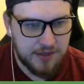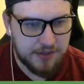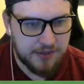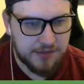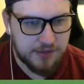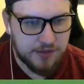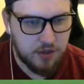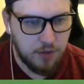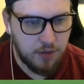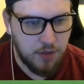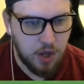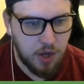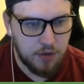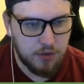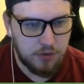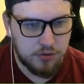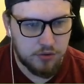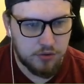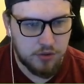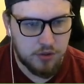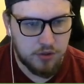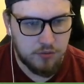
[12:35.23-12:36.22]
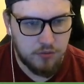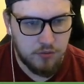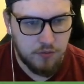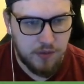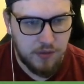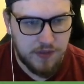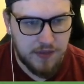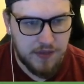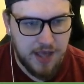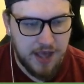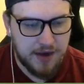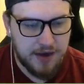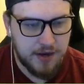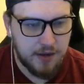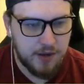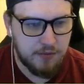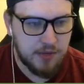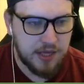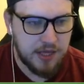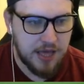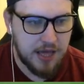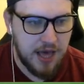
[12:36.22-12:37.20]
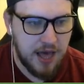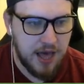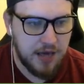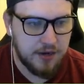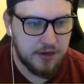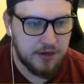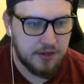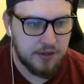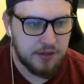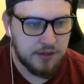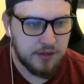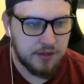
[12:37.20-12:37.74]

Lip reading: has come on. Can we win the header? We can't.